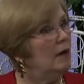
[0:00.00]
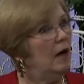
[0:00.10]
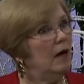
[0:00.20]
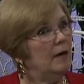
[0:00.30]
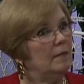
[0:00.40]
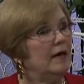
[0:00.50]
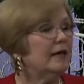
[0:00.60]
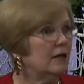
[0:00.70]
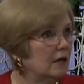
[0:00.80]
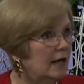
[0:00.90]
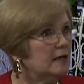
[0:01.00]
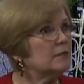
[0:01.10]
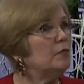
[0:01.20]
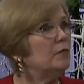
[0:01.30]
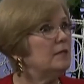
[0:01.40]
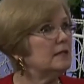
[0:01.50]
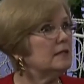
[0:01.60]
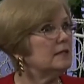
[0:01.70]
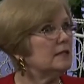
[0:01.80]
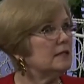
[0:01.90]
I get a lot of small
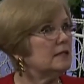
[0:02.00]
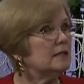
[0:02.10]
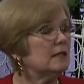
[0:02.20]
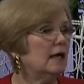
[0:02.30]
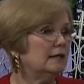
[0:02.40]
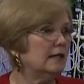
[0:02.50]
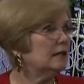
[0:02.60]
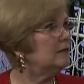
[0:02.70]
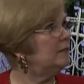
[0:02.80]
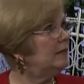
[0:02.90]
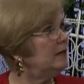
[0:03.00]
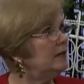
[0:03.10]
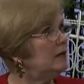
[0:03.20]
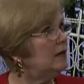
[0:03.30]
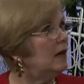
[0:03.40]
businesses contacting me,